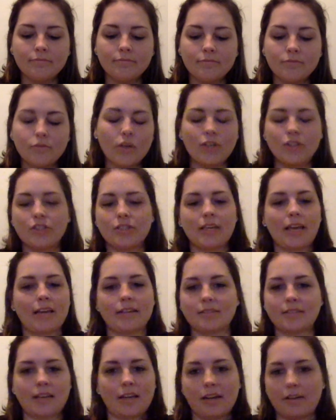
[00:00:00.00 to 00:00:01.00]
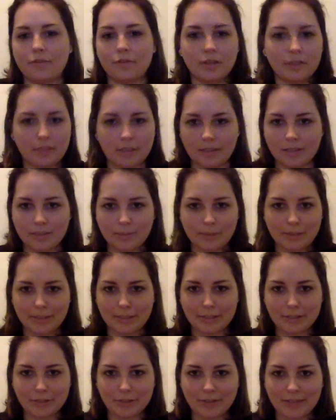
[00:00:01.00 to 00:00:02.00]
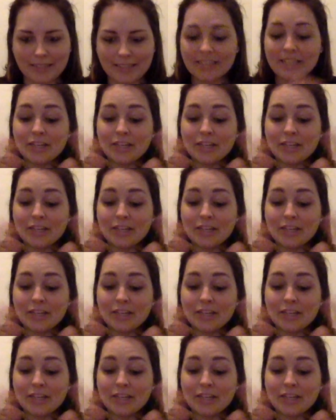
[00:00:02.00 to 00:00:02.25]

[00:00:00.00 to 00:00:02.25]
So I just can't say enough good things about Dr. Wren.